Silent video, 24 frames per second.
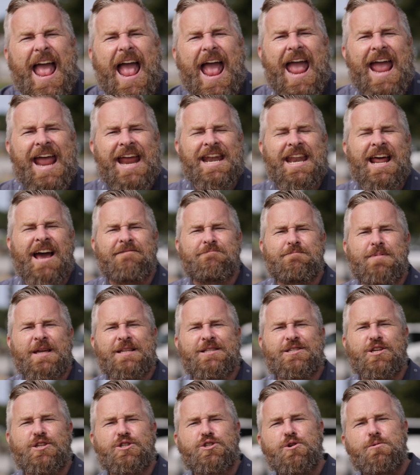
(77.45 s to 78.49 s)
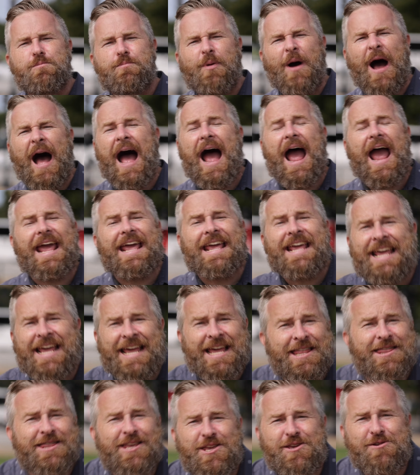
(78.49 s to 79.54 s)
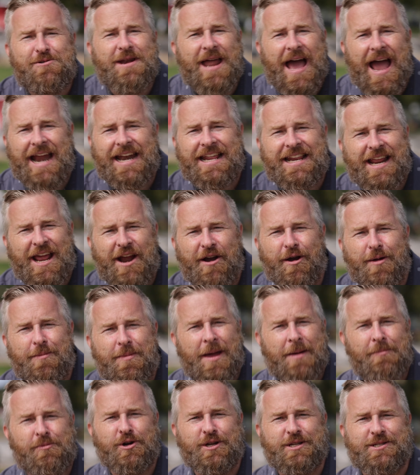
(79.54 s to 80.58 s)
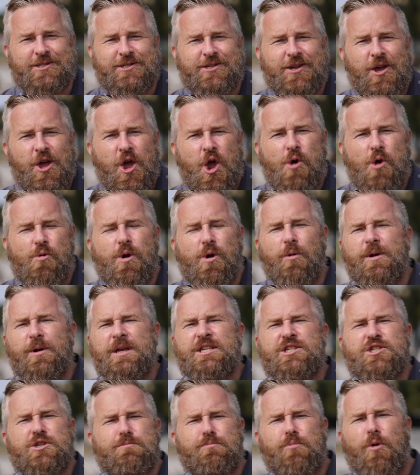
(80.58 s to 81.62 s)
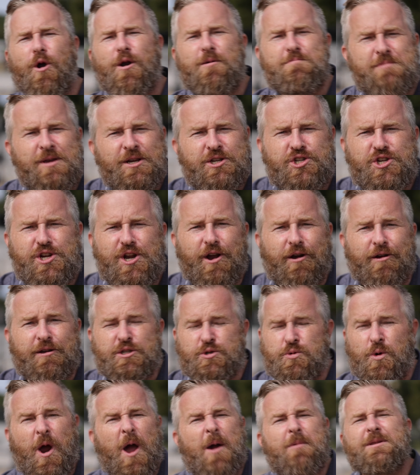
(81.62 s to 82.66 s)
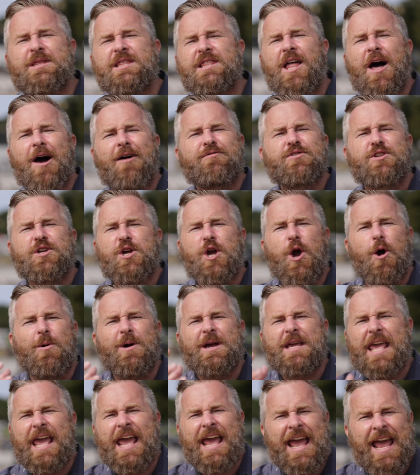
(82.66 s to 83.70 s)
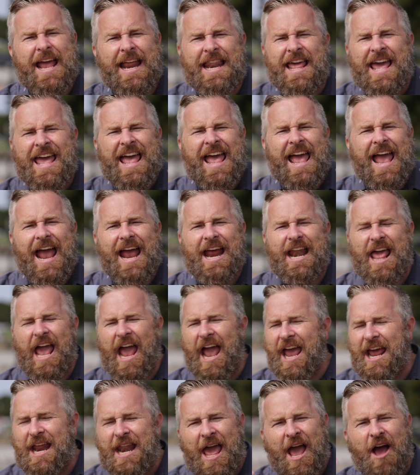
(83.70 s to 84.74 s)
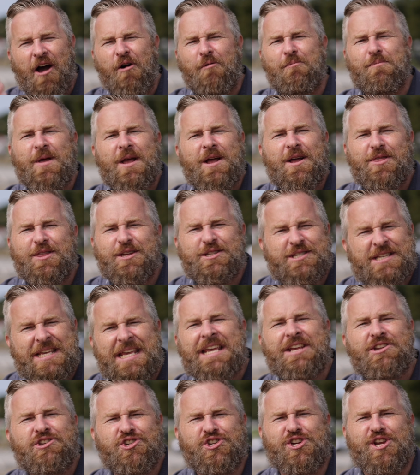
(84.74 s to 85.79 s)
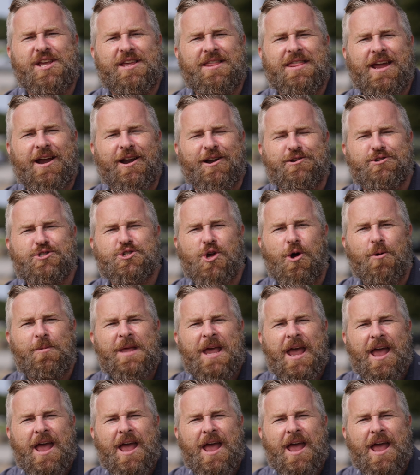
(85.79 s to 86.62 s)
and I've been to Dubai in the United Arab Emirates where we support missionaries, where I would love to go again and, and help the teaching there. So